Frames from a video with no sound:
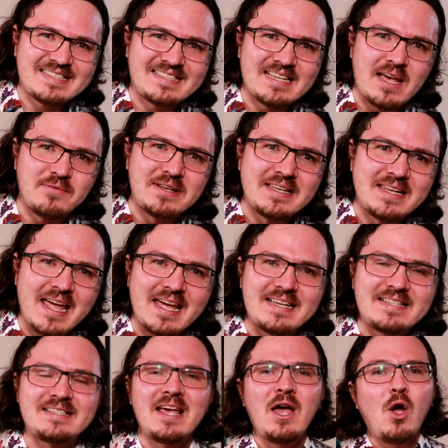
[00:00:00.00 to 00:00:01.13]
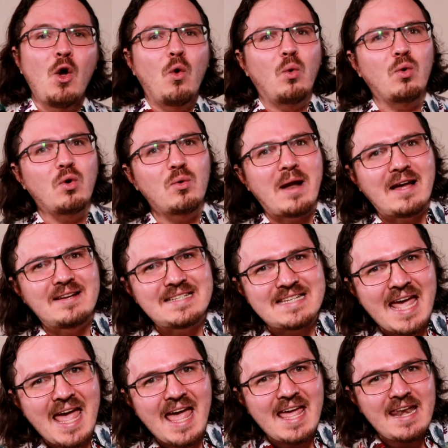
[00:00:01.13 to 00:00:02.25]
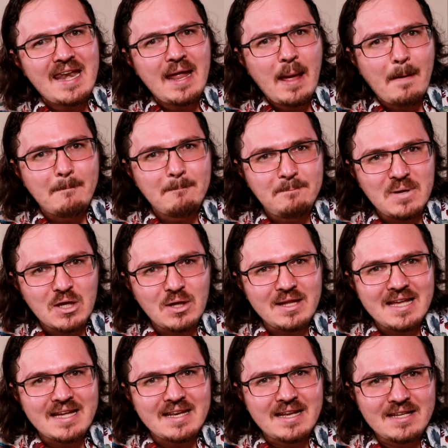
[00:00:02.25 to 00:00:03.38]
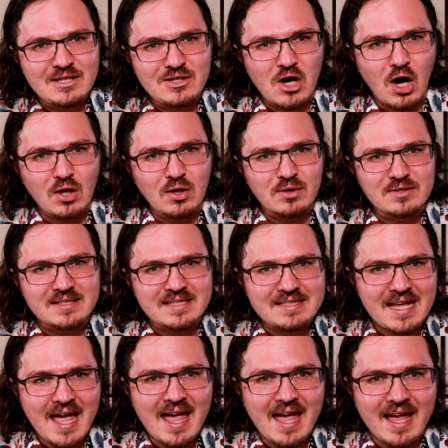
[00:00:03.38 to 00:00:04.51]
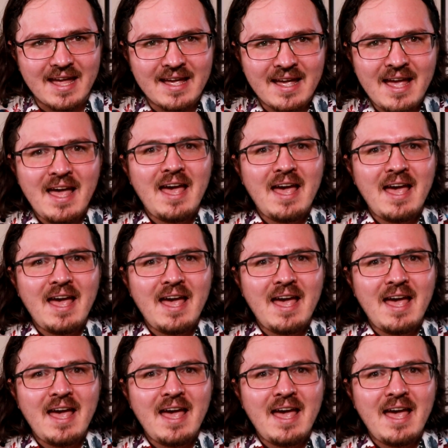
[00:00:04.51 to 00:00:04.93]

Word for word: seven days, or around $10 billion a day.